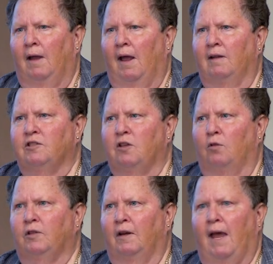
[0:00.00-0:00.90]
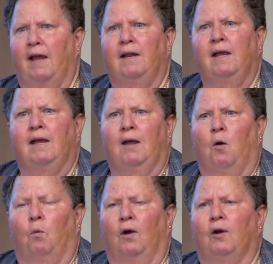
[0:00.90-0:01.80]
And so today,
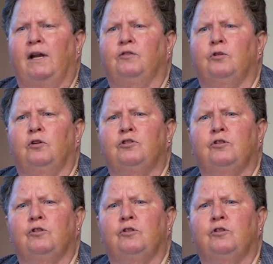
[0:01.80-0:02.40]
we're going to introduce